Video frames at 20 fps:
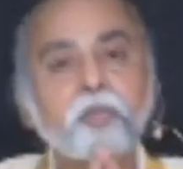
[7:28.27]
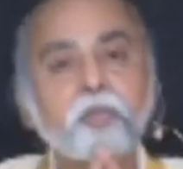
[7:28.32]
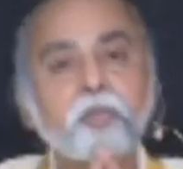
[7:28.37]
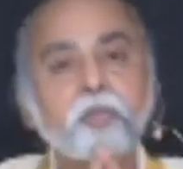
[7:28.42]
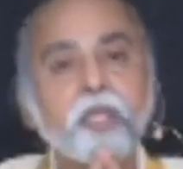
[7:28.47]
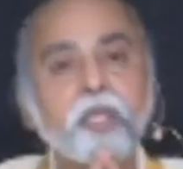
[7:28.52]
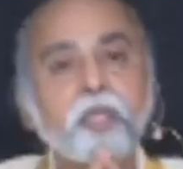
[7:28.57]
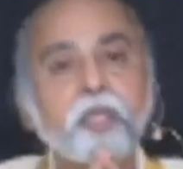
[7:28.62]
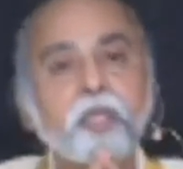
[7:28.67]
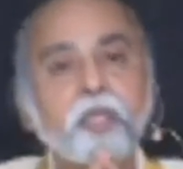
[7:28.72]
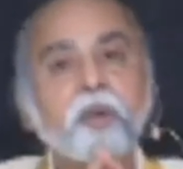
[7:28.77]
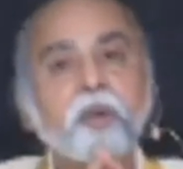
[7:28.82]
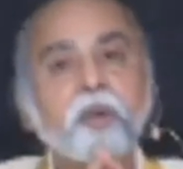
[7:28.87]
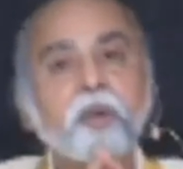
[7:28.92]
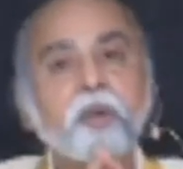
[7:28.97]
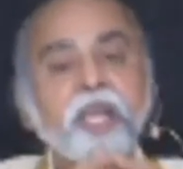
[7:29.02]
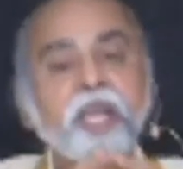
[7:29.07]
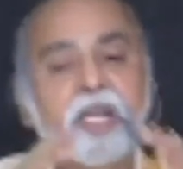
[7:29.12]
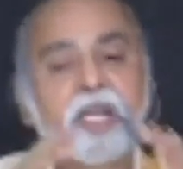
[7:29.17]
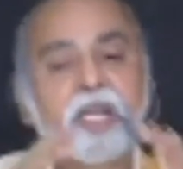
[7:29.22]
The
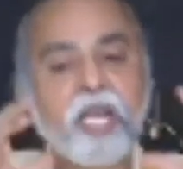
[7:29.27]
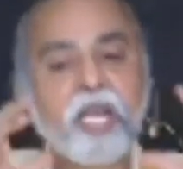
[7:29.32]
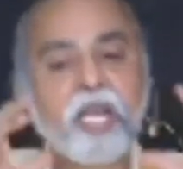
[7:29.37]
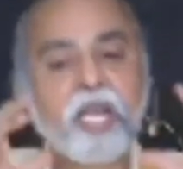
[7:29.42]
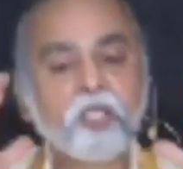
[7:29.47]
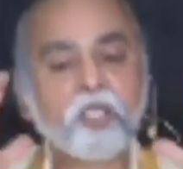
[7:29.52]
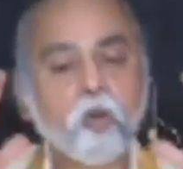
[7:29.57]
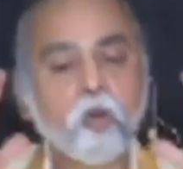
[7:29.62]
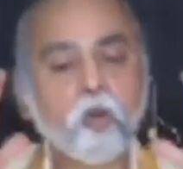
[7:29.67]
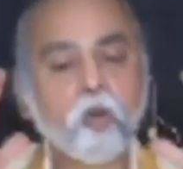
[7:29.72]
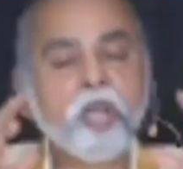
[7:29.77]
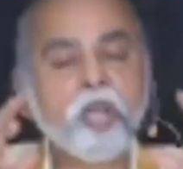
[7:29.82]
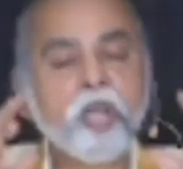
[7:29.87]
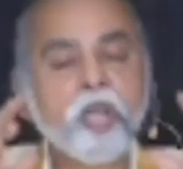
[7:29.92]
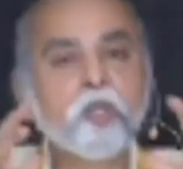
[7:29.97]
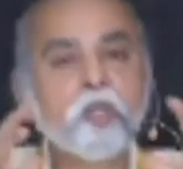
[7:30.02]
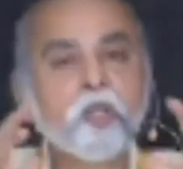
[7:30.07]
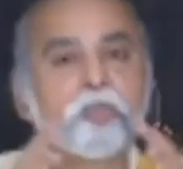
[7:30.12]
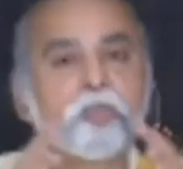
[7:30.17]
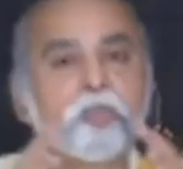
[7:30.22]
mind is holding you
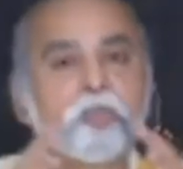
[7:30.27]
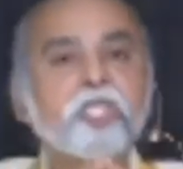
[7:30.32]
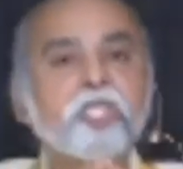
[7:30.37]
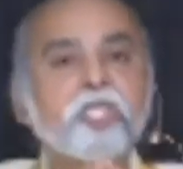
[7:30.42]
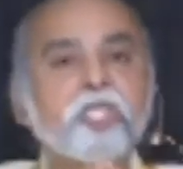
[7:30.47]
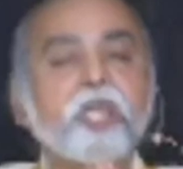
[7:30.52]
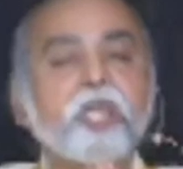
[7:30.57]
prisoner.